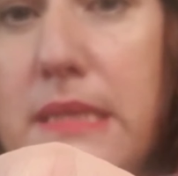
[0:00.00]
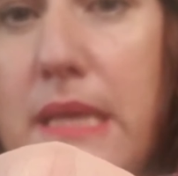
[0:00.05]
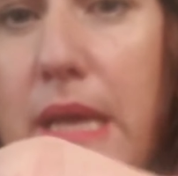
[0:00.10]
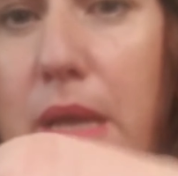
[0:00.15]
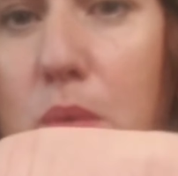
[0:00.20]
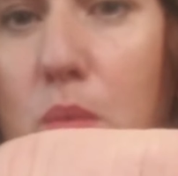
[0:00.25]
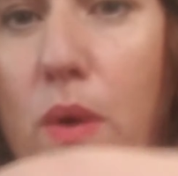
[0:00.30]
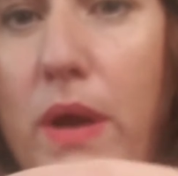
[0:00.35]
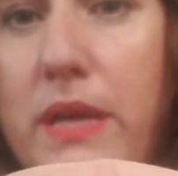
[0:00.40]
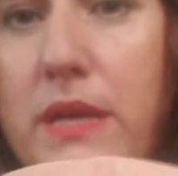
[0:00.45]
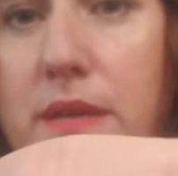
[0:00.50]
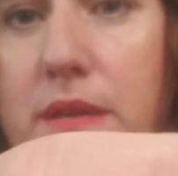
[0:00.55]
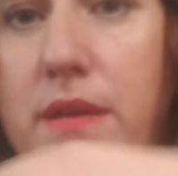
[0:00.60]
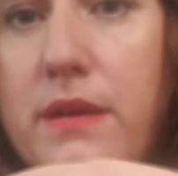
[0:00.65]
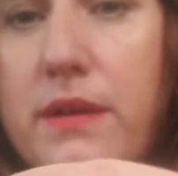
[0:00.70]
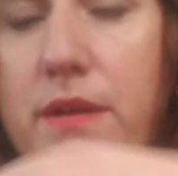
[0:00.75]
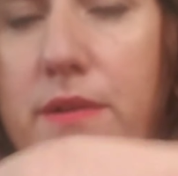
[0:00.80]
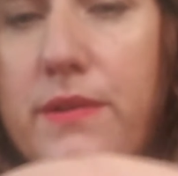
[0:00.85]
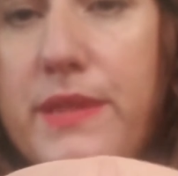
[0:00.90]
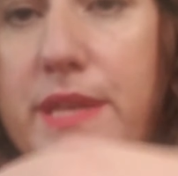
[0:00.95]
like what
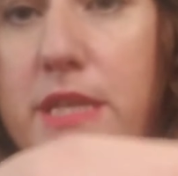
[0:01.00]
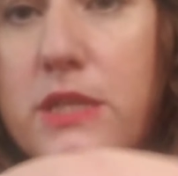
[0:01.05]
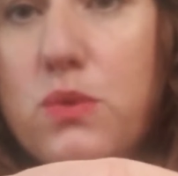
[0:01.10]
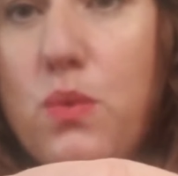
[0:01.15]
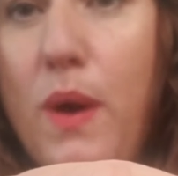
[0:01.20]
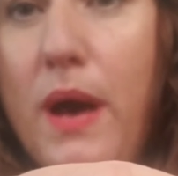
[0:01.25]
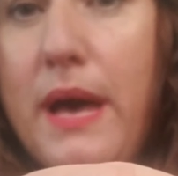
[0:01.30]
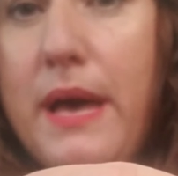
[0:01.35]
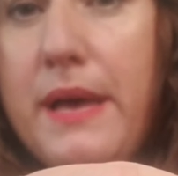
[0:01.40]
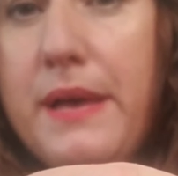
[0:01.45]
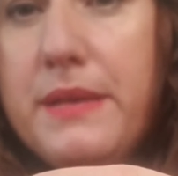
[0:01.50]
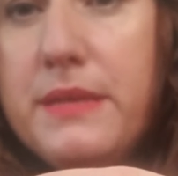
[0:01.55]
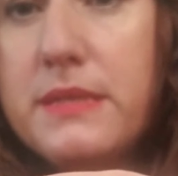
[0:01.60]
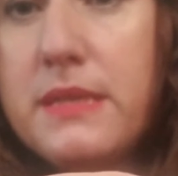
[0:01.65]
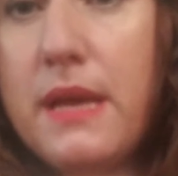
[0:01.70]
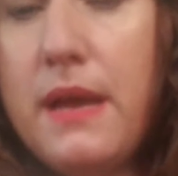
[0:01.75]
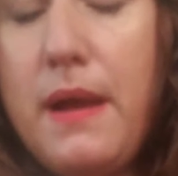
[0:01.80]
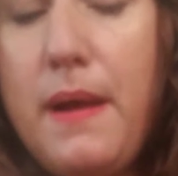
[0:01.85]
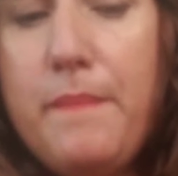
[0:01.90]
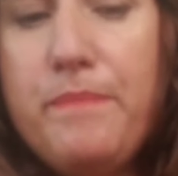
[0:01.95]
year this was.
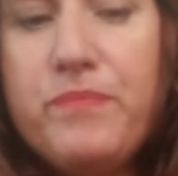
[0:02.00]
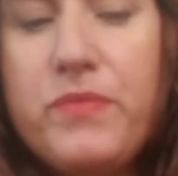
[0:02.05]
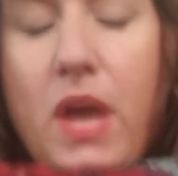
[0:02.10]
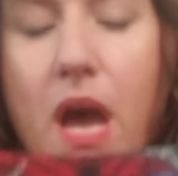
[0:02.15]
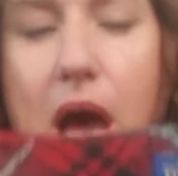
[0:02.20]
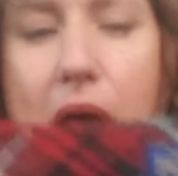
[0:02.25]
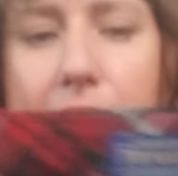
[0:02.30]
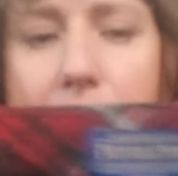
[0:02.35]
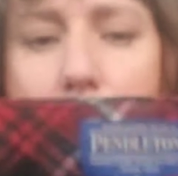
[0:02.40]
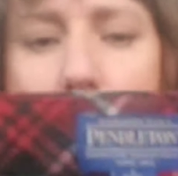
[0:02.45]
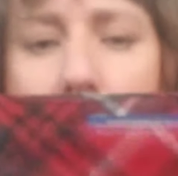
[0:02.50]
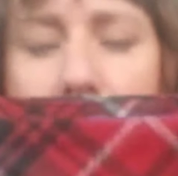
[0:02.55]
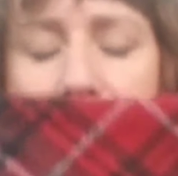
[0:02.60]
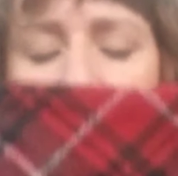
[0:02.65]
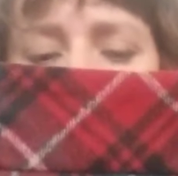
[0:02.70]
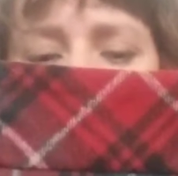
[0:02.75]
I got